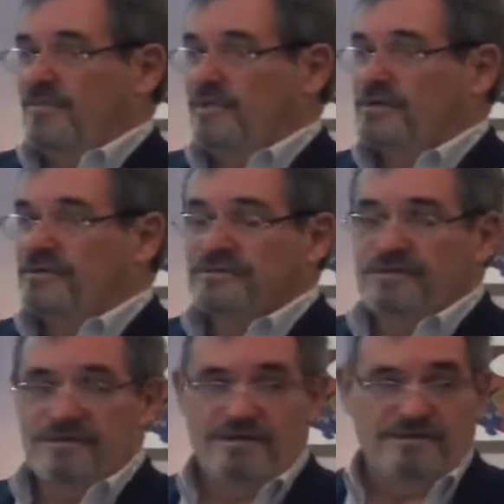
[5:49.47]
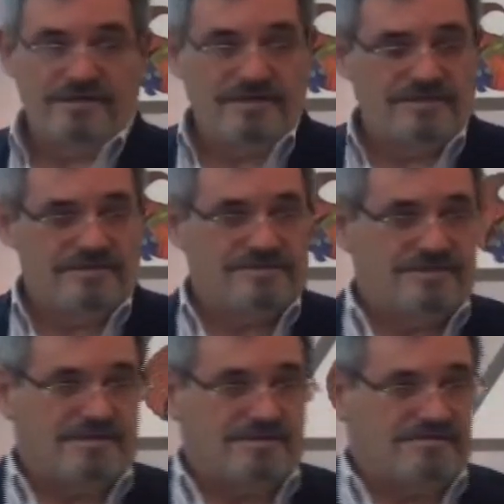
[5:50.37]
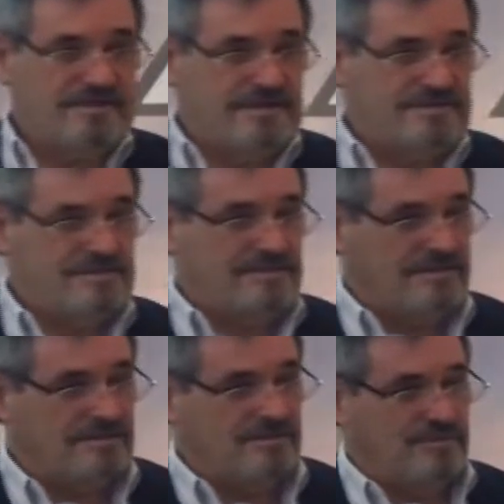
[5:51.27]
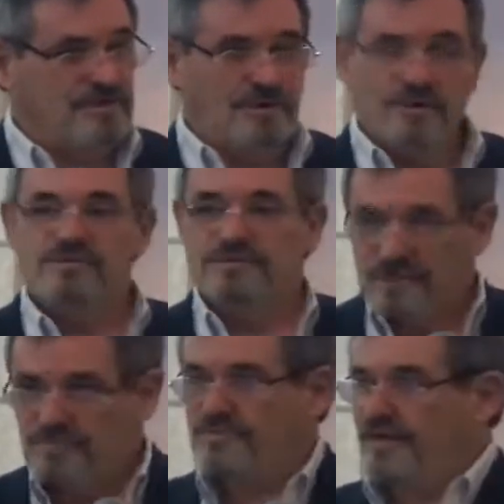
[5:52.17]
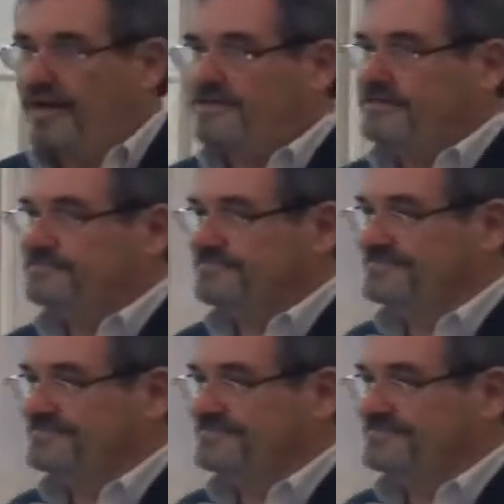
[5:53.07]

Well, golly, in this congregation, I think we all know that.